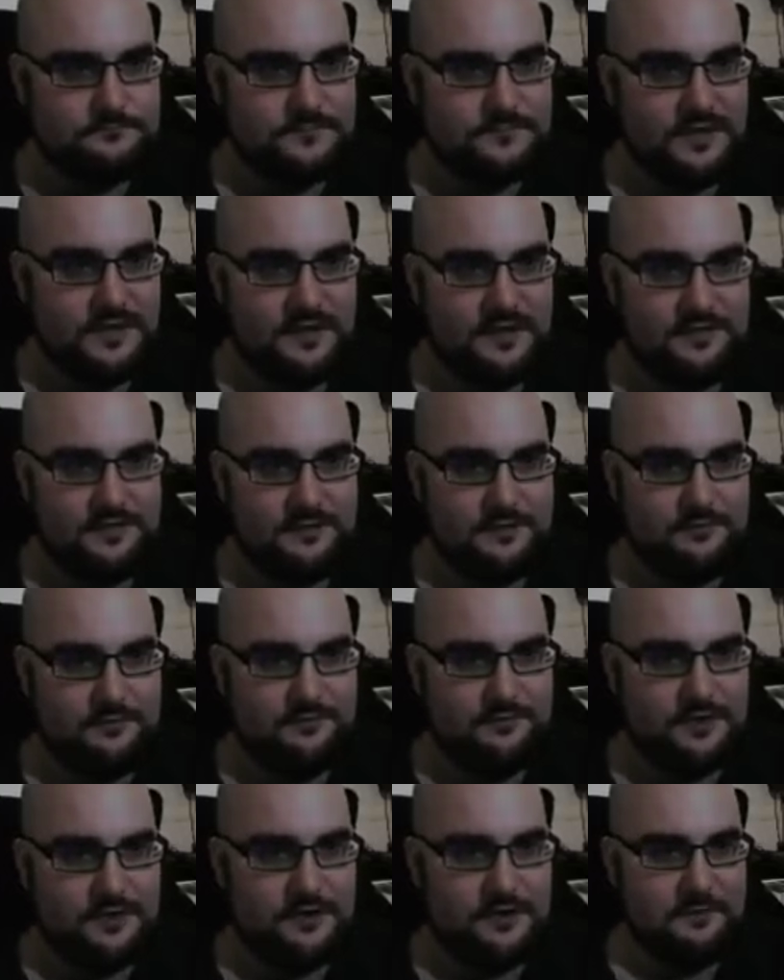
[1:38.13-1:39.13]
And then we've
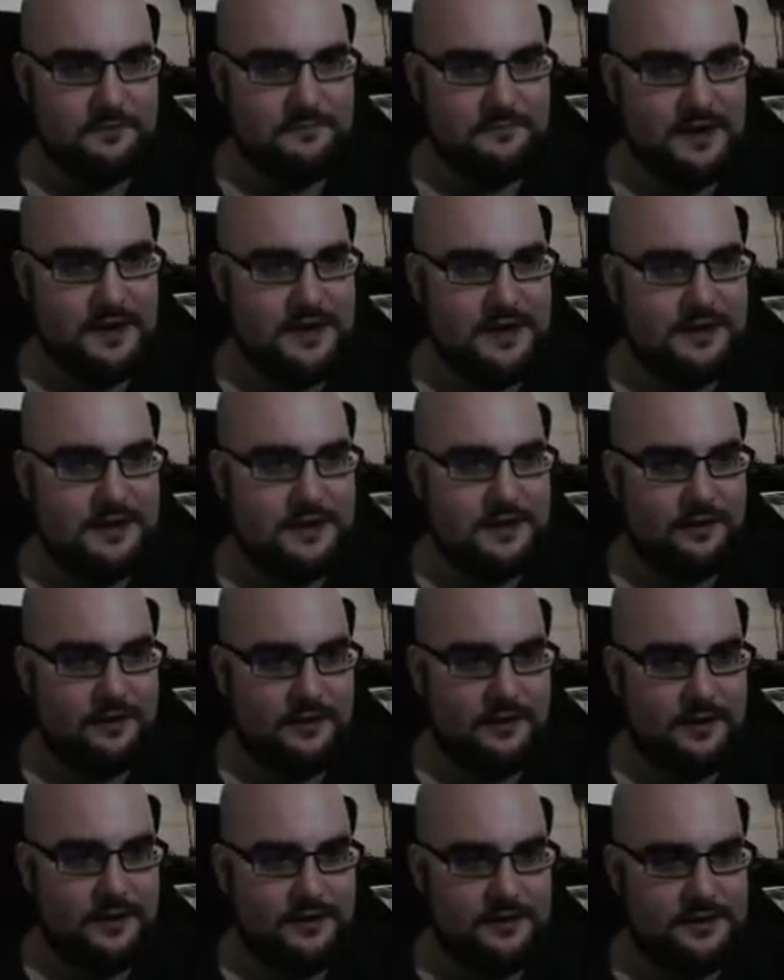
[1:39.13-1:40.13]
got our main
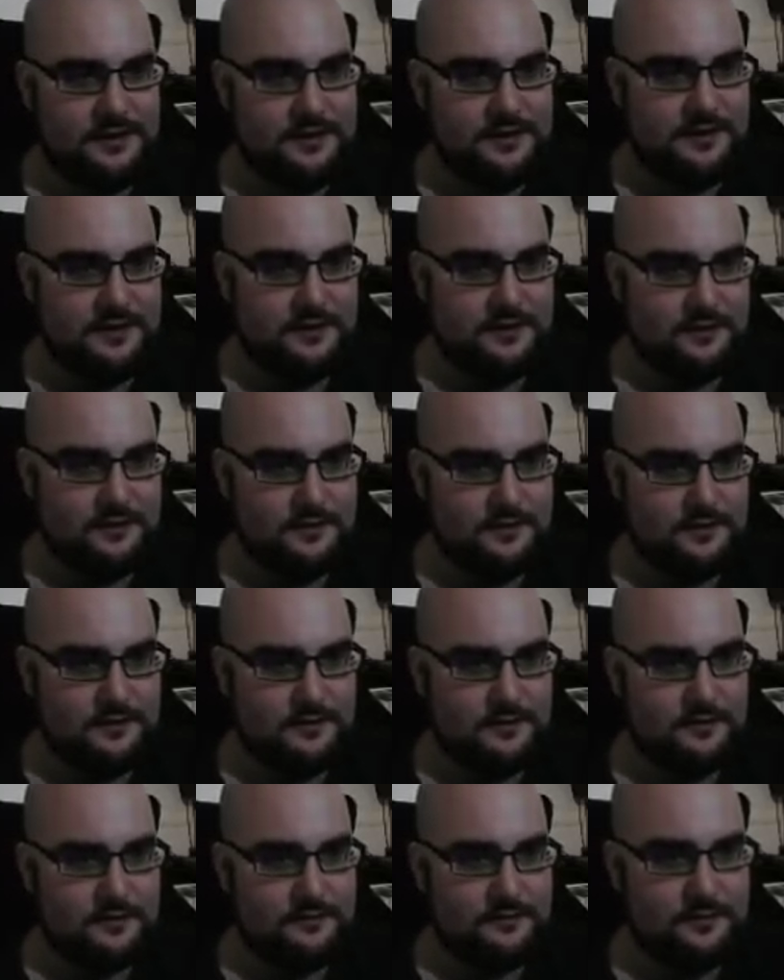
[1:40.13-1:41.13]
area
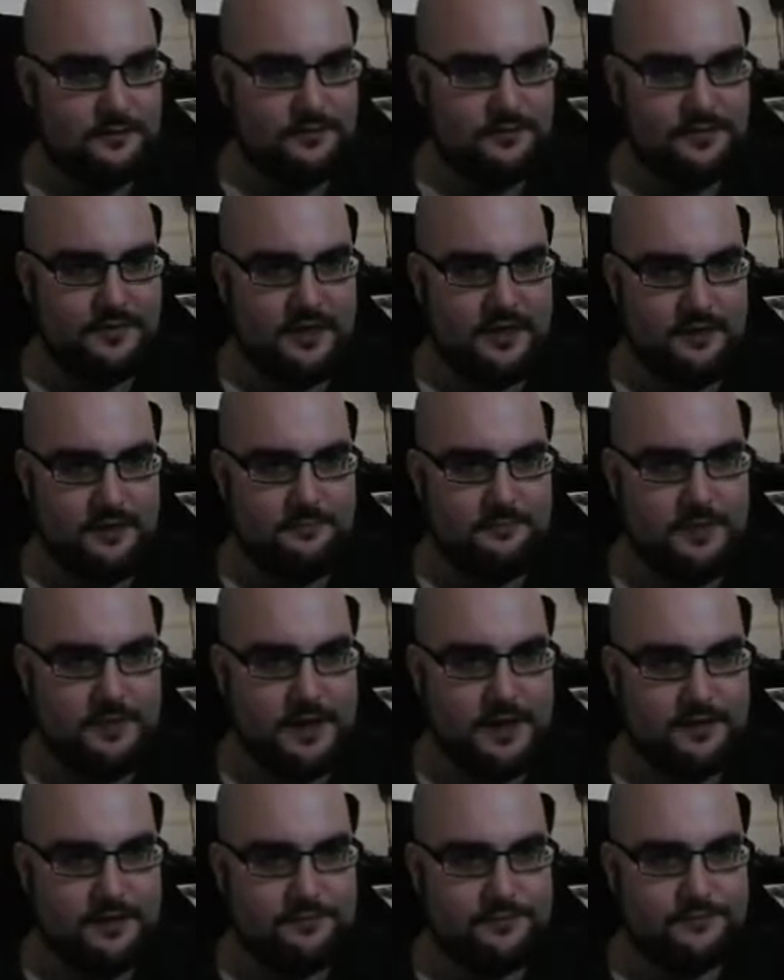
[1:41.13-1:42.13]
here with a
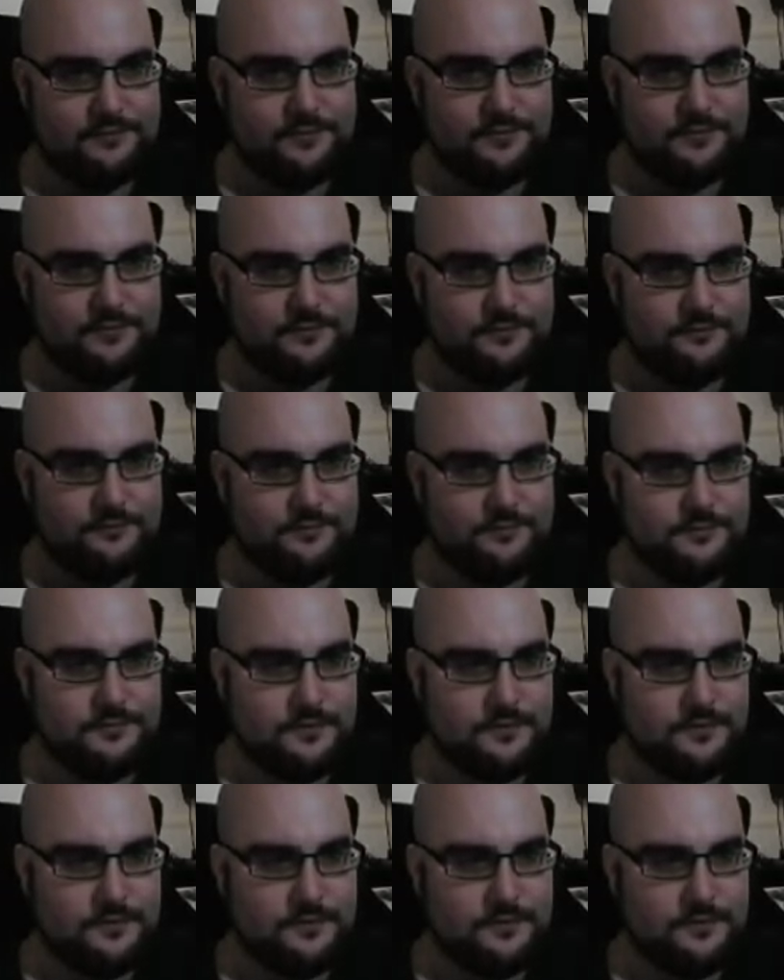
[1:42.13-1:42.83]
bathroom.